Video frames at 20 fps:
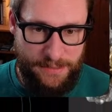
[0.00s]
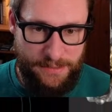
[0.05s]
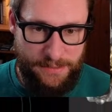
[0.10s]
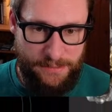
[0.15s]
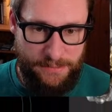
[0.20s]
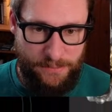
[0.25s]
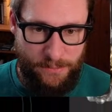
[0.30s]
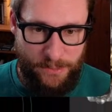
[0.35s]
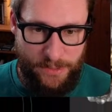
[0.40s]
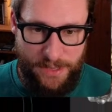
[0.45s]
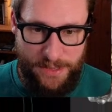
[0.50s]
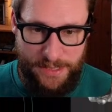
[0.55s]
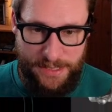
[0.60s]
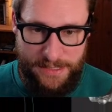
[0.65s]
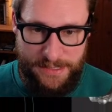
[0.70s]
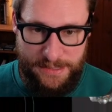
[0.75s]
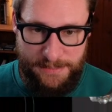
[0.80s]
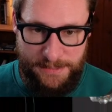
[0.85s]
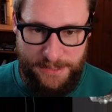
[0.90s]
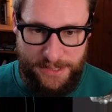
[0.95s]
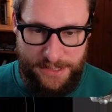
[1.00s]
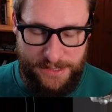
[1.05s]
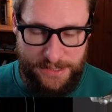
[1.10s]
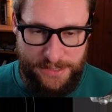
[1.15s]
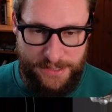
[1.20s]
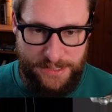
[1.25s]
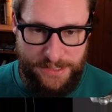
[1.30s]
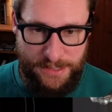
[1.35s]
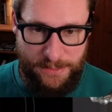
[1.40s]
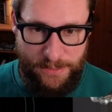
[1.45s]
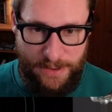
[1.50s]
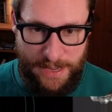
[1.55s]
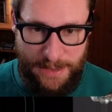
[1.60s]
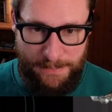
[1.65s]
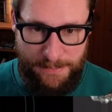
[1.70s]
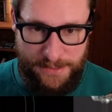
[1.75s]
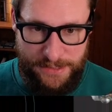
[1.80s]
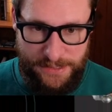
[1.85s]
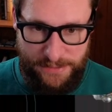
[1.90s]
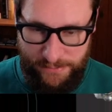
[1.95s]
one of these images and see what
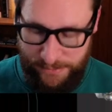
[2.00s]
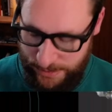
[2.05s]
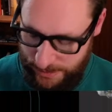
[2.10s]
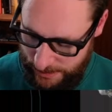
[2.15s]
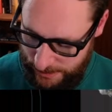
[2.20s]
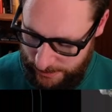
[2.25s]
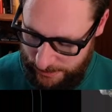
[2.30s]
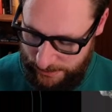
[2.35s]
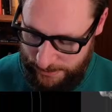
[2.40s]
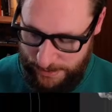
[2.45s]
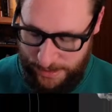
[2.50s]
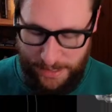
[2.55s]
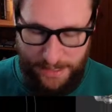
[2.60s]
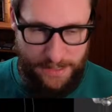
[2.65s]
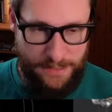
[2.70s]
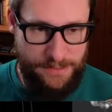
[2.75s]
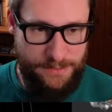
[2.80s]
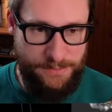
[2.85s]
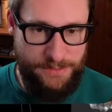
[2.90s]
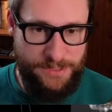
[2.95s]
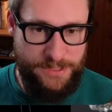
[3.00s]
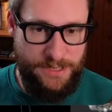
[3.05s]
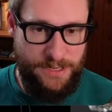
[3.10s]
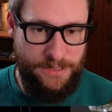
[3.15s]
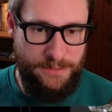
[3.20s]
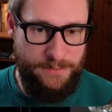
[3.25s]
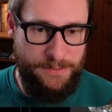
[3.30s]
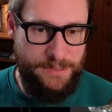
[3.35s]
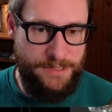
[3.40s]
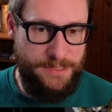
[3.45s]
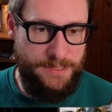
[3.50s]
happens if we do a style with it.